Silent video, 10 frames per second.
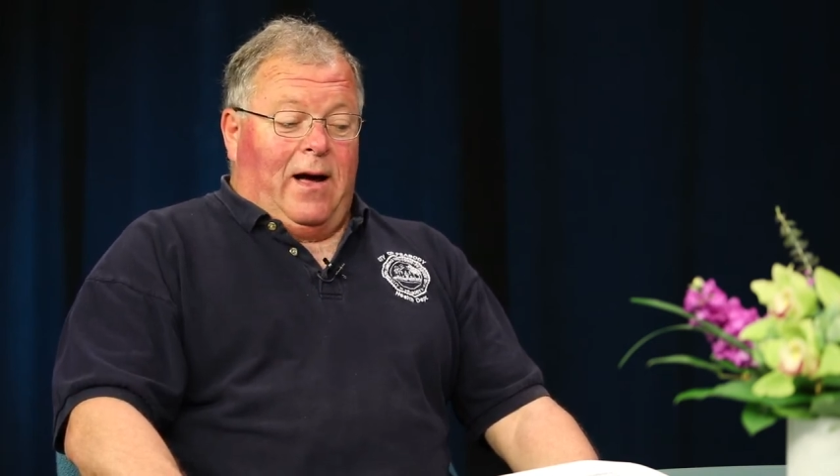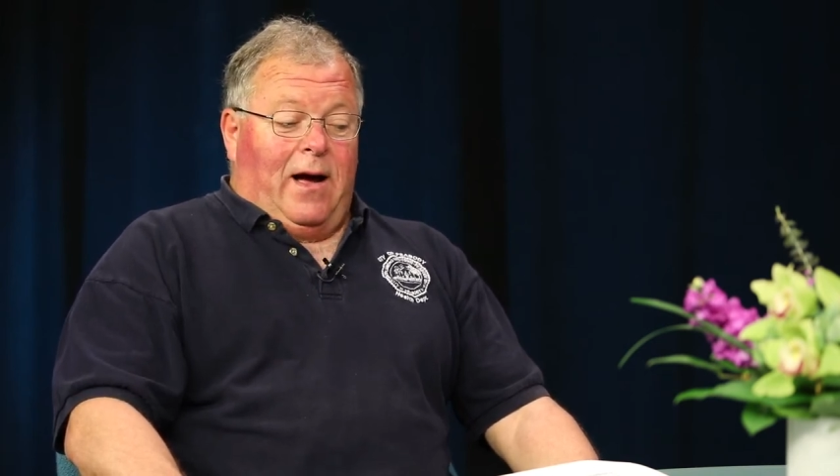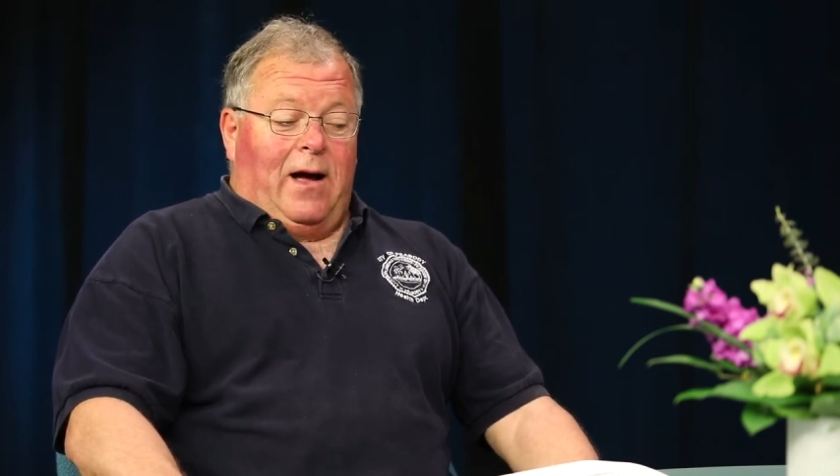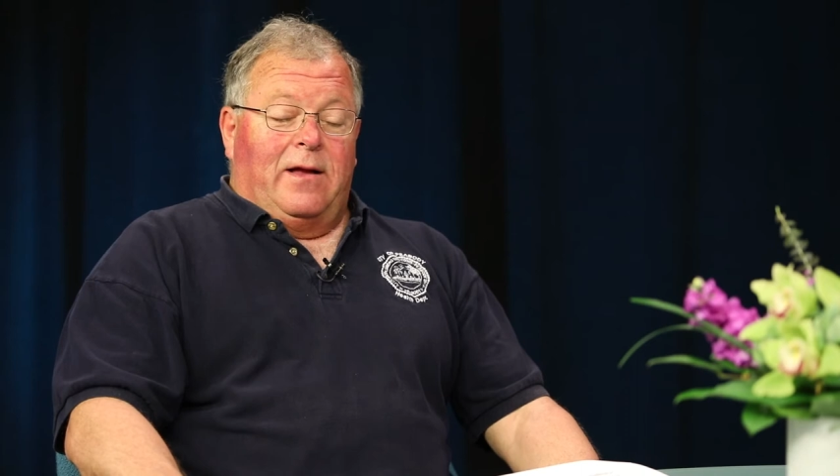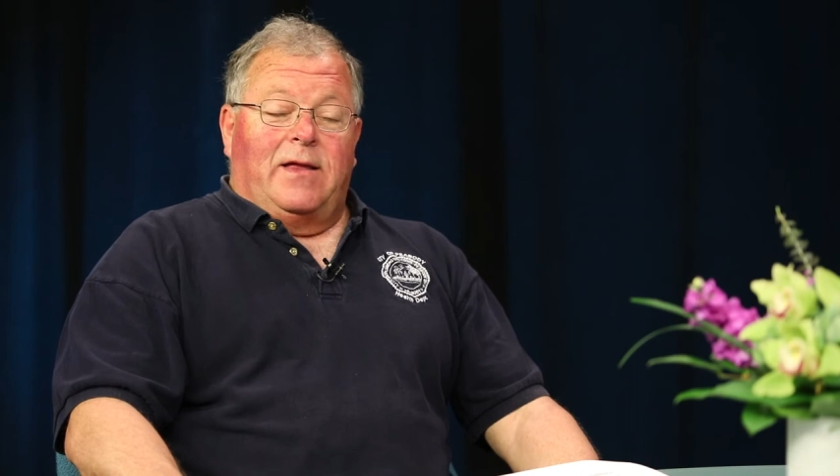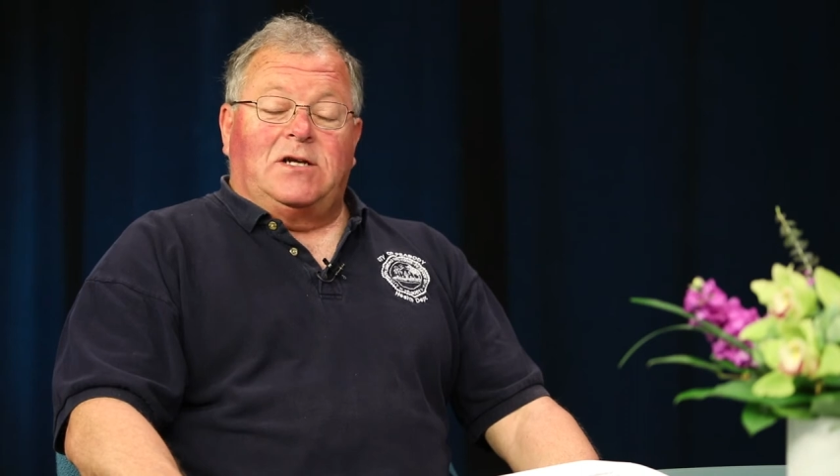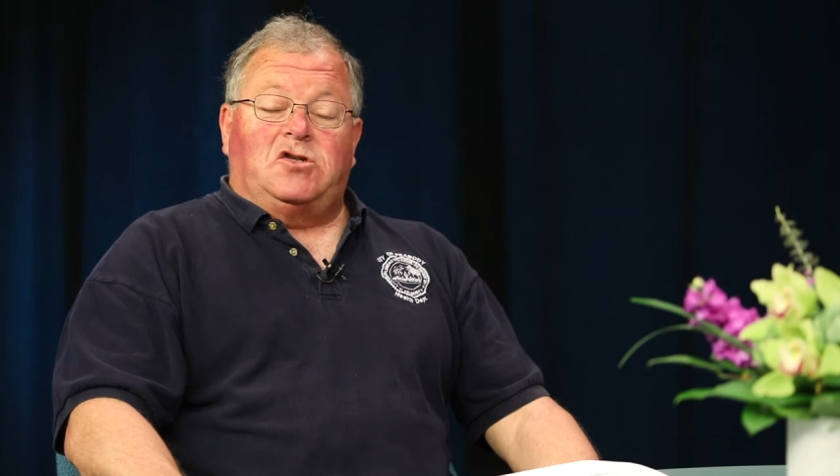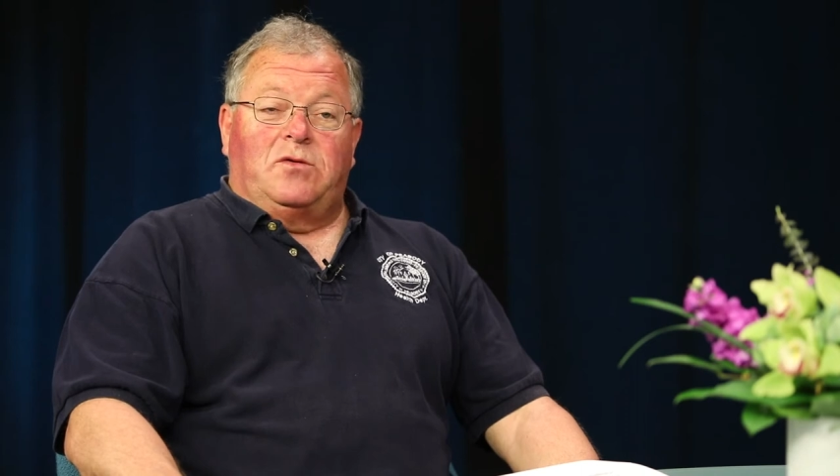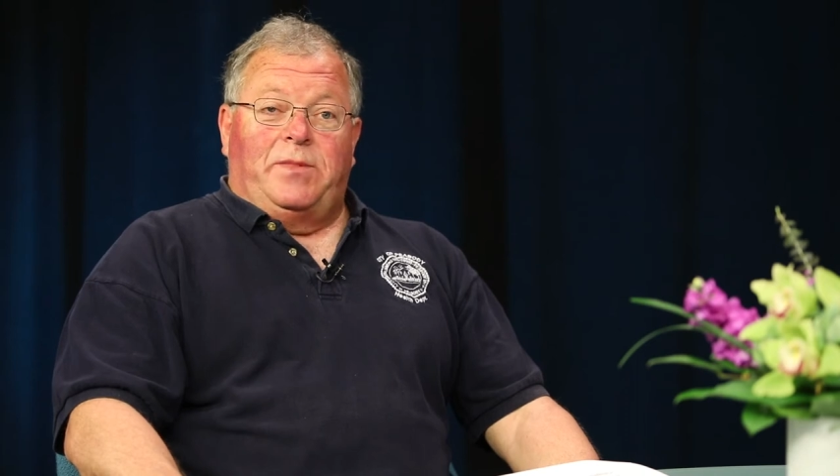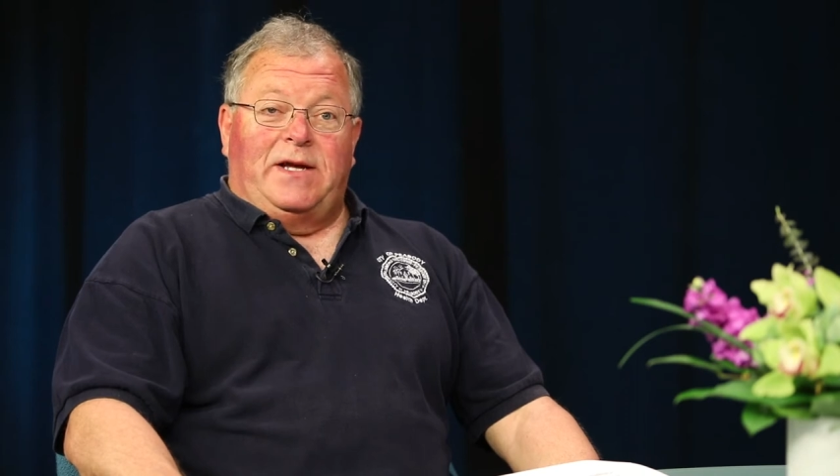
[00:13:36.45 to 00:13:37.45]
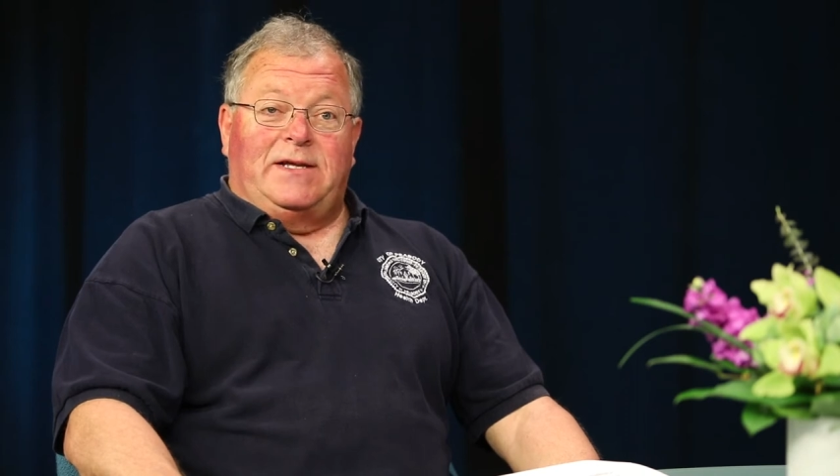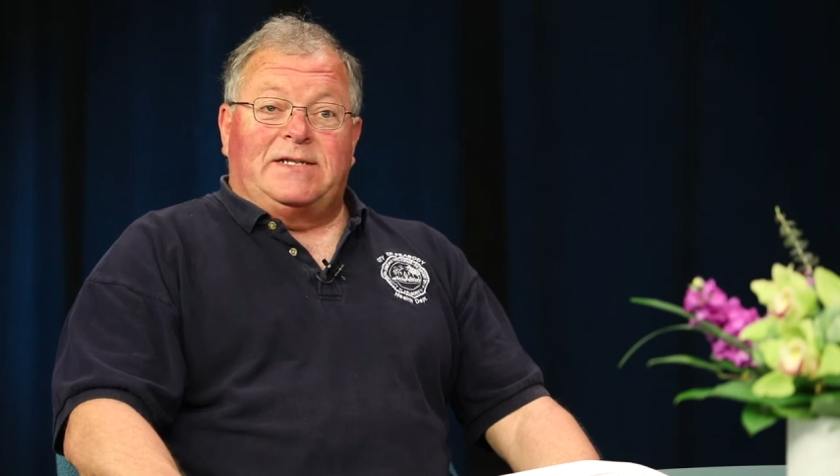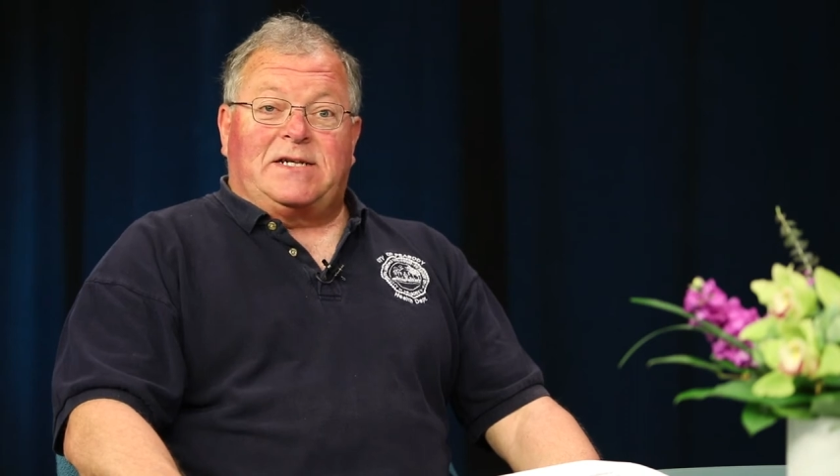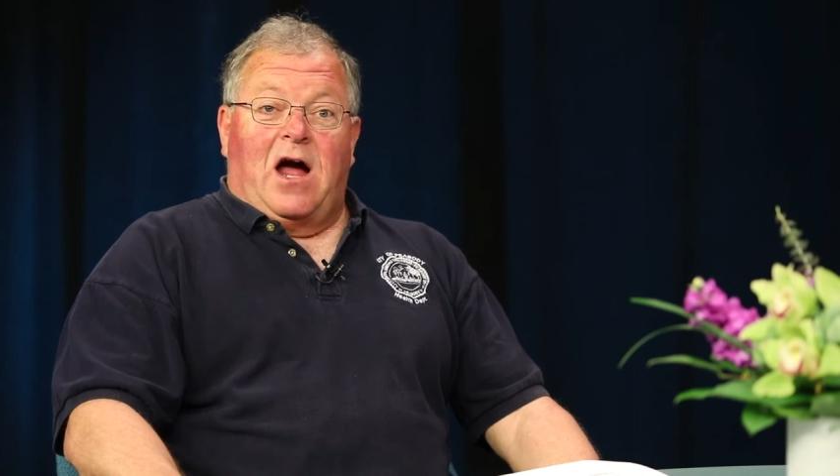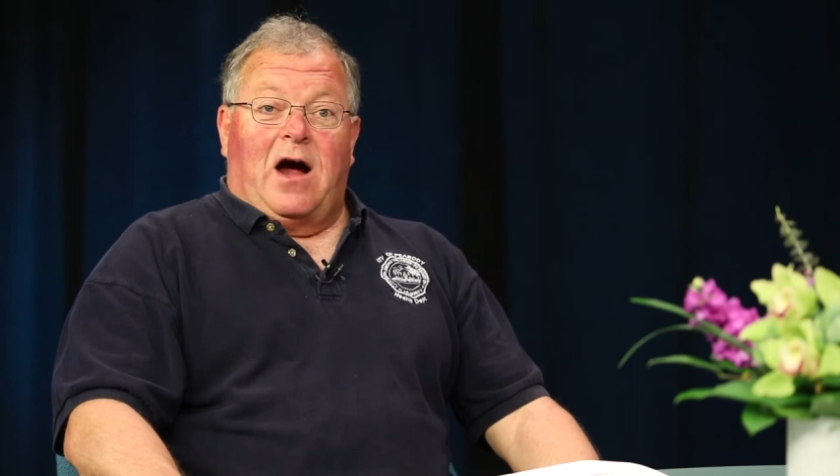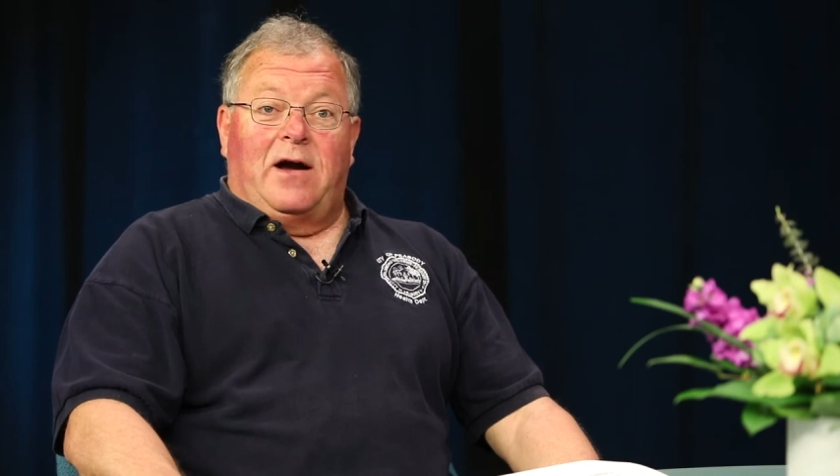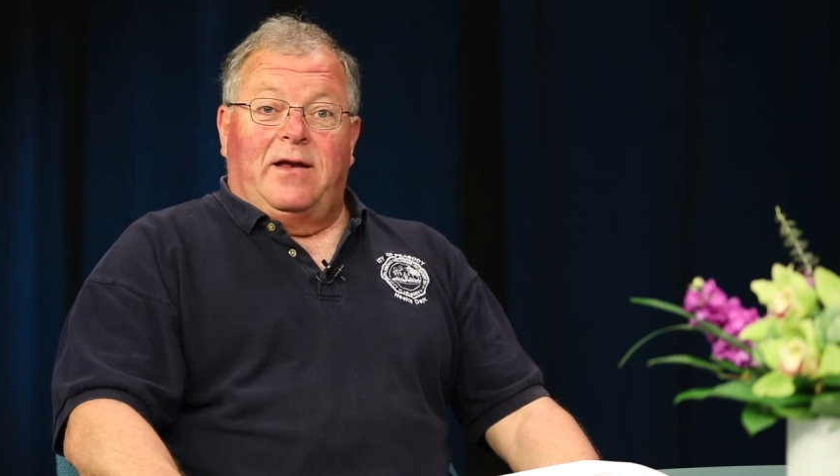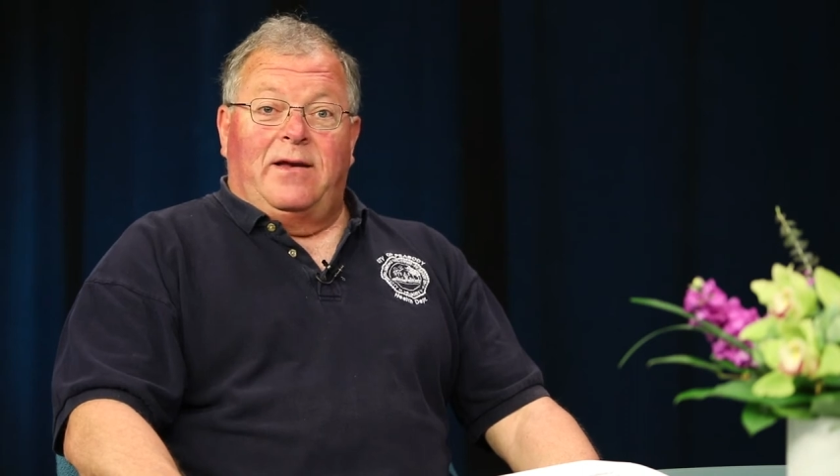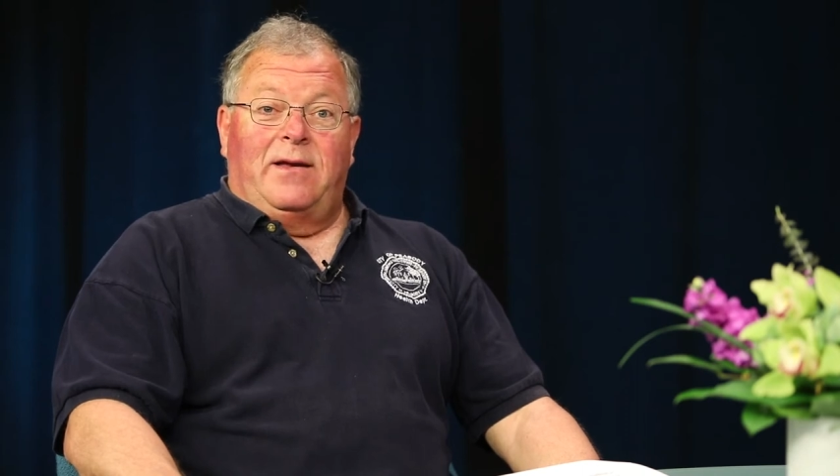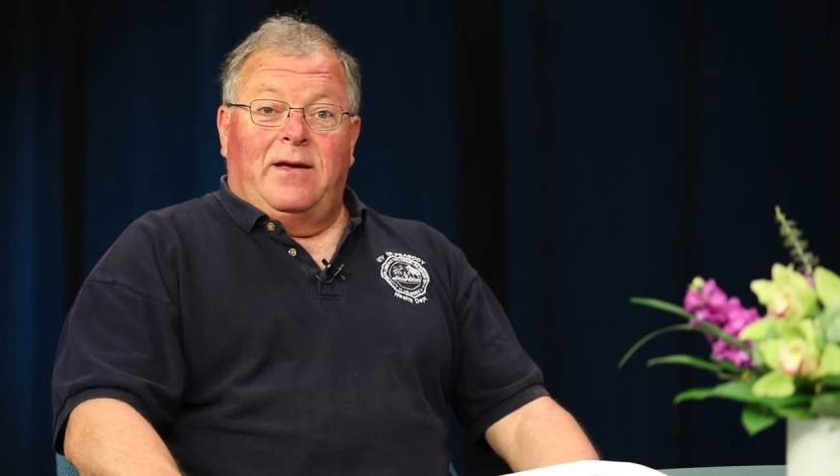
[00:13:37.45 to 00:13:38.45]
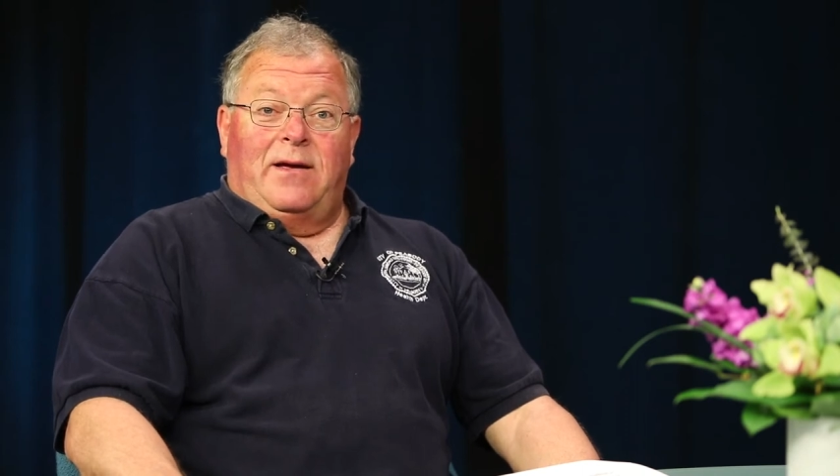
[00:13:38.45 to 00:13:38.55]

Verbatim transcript: uh, they should be discarded.